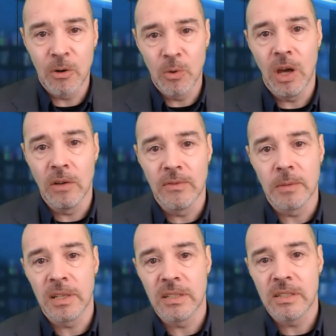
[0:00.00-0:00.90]
all over the
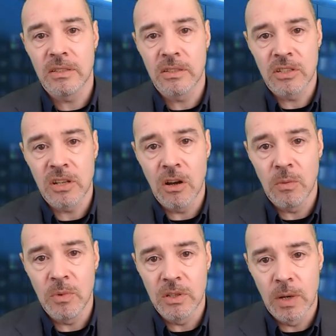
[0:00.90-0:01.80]
place. So start
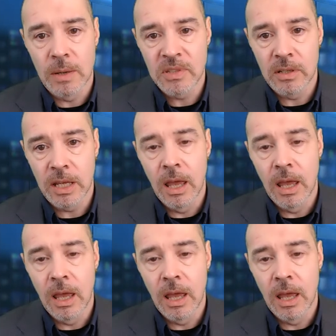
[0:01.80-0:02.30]
with your website.